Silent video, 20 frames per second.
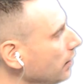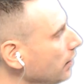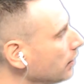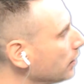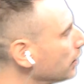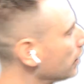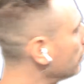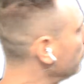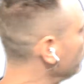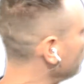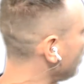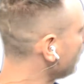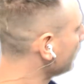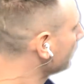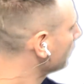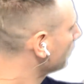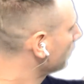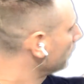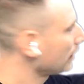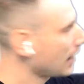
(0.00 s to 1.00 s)
the
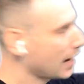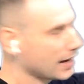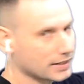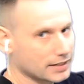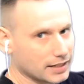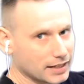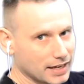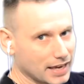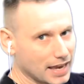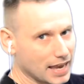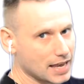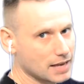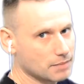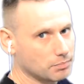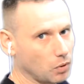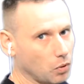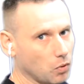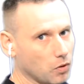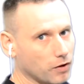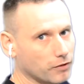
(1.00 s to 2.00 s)
correct connecting
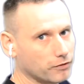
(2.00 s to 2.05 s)
cable